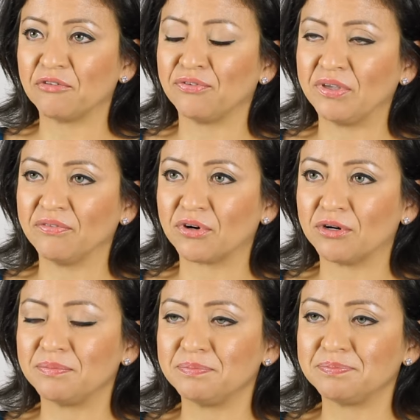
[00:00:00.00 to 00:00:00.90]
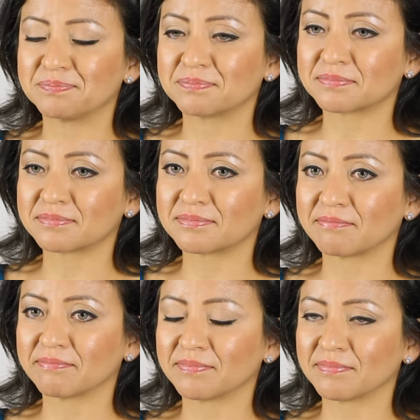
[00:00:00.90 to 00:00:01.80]
fever.
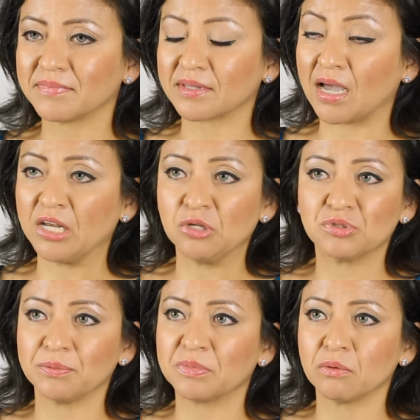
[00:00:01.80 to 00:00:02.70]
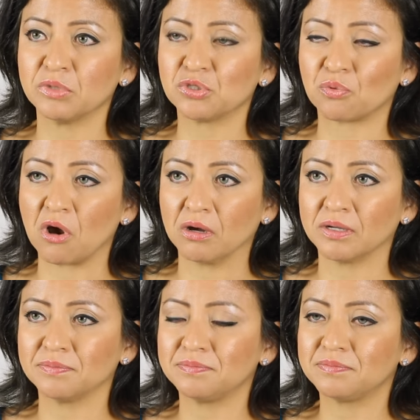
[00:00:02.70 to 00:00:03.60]
I knew something was wrong.